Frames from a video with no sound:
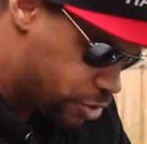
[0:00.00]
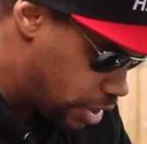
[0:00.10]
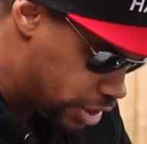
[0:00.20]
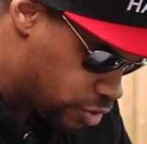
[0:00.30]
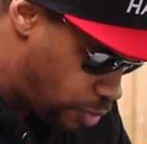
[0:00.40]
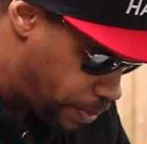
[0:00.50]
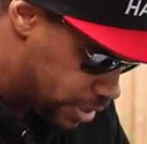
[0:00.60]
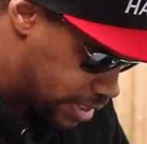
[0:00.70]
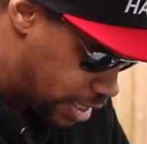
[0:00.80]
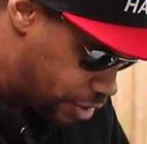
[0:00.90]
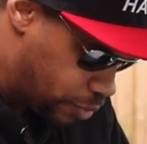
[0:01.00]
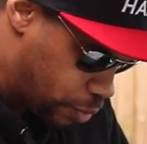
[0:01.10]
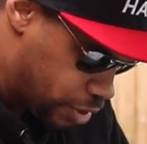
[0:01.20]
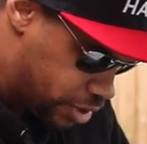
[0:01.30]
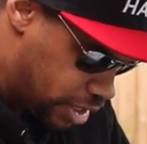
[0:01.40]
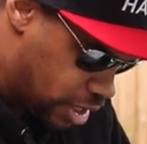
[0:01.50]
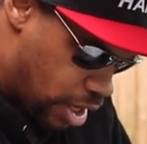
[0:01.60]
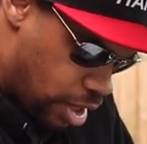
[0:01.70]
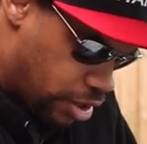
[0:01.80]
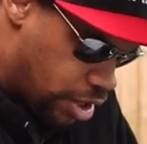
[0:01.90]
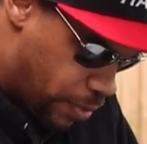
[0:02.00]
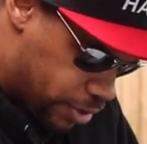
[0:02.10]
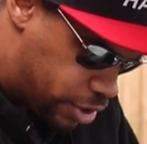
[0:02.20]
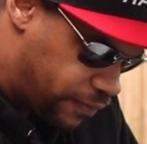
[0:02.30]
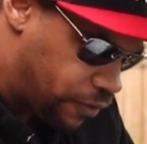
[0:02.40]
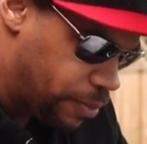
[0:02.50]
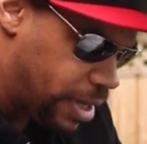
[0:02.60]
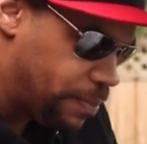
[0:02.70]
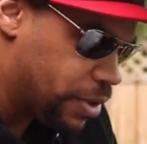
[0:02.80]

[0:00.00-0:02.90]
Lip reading: So they just replaced that under warranty. No issue for me.